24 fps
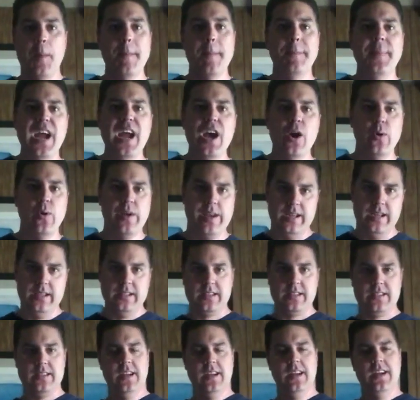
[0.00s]

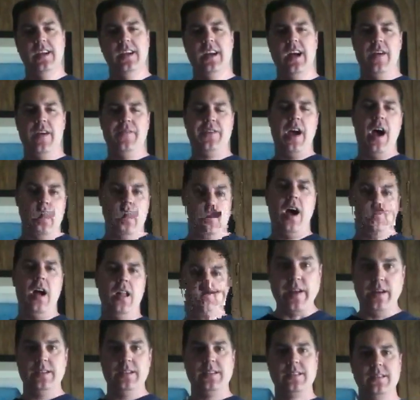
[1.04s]
Billions of dollars.
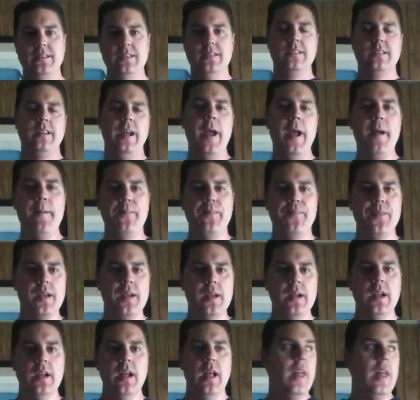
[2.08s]
Billions. Okay?
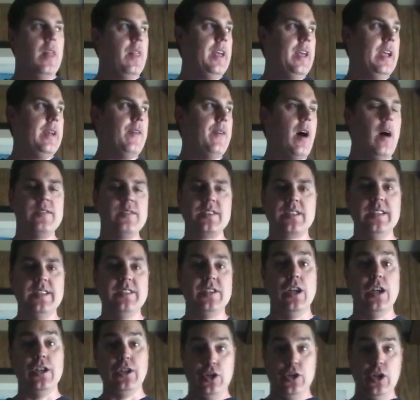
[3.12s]
They've obviously
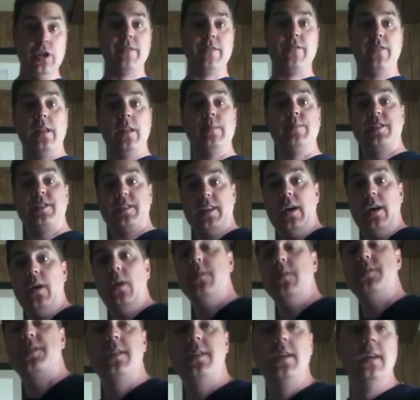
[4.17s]
done good for
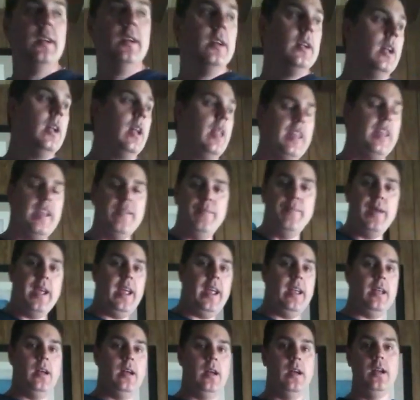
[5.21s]
themselves. They
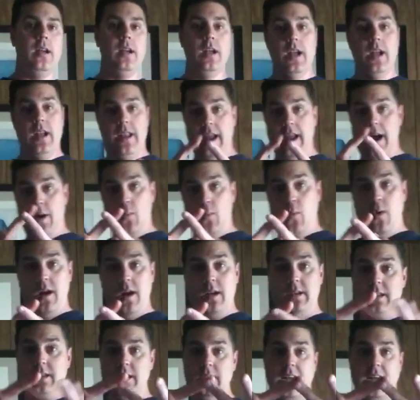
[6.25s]
made not
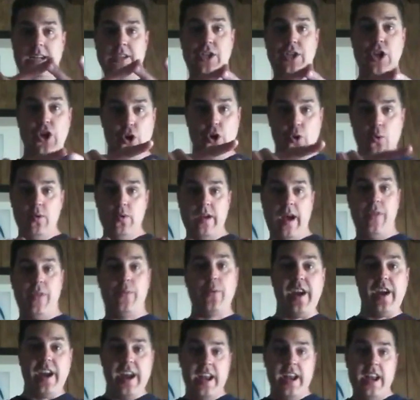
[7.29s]
one, not two, not
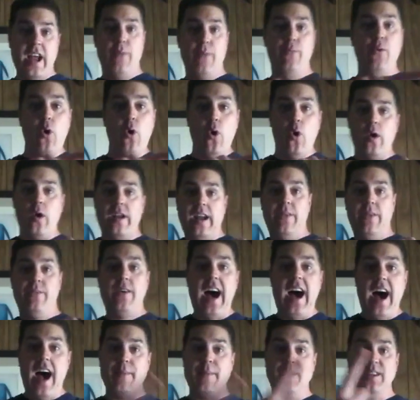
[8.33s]
three, not four, not
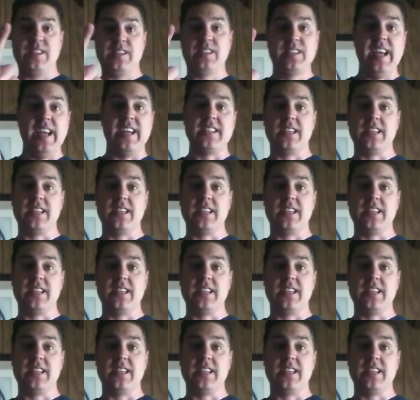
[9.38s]
five, but 6